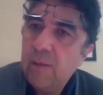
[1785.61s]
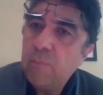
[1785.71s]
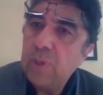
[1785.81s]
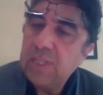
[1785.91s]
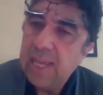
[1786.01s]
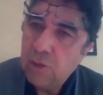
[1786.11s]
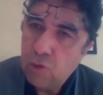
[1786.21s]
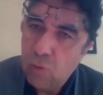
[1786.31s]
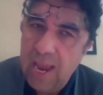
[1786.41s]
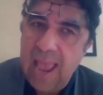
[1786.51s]
but they
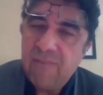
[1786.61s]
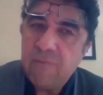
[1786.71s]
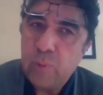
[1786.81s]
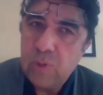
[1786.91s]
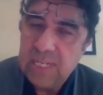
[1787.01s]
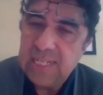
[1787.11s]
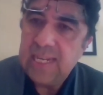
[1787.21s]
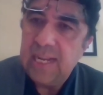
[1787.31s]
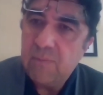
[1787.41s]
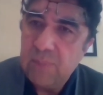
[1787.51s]
do have
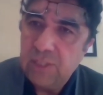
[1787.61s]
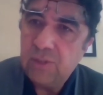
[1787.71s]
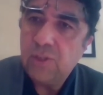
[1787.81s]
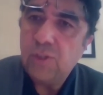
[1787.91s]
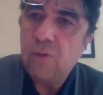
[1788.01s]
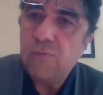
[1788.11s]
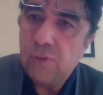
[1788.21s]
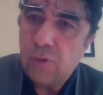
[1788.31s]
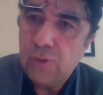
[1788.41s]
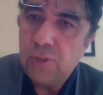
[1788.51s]
political ambitions of
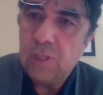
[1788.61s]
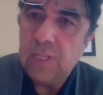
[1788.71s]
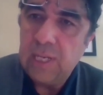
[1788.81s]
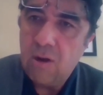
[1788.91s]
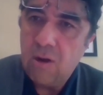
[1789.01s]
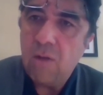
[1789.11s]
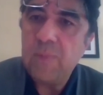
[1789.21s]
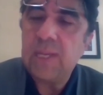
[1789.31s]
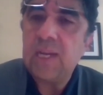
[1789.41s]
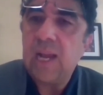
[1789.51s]
social,
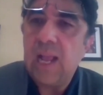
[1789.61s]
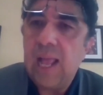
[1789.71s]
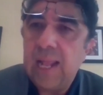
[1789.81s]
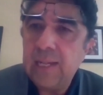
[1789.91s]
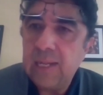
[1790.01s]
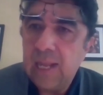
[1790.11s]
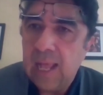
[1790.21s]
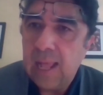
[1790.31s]
economic, and